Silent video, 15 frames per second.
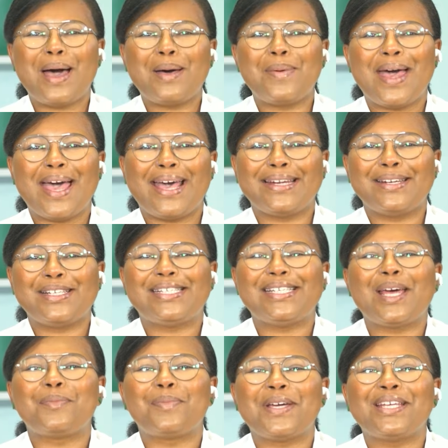bad,
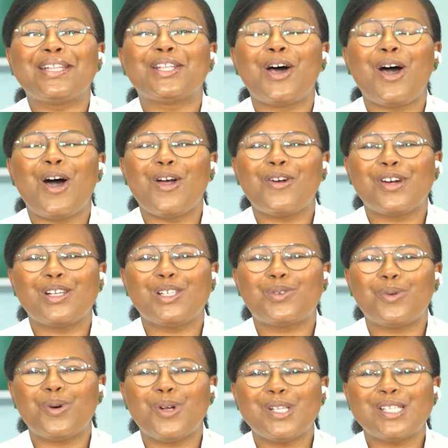Debbie, the orange
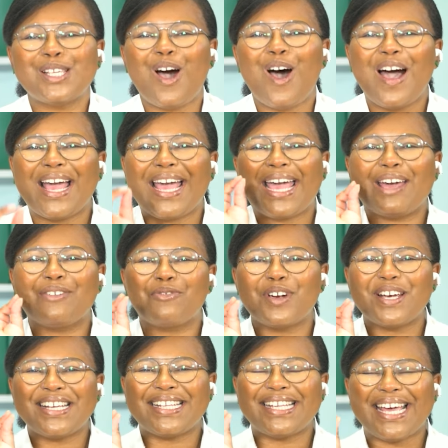walls are
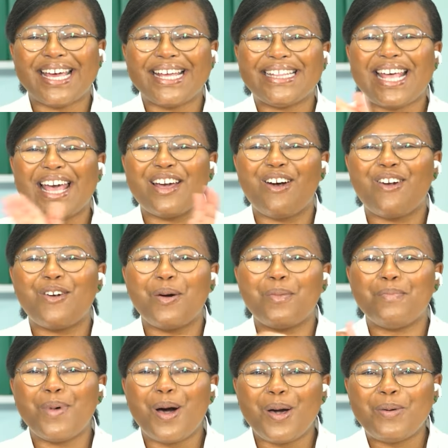everything. They are a
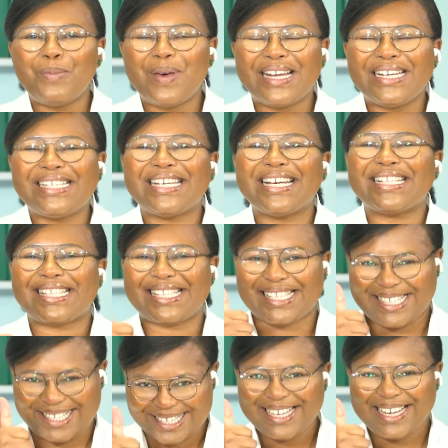moment.
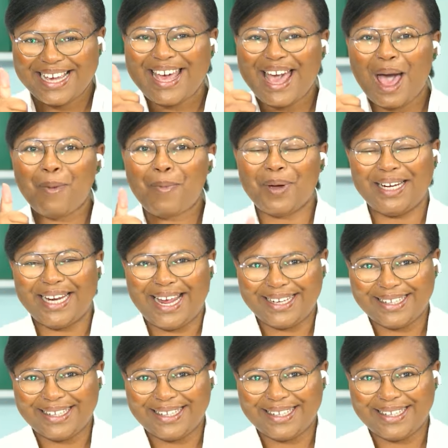It's happening.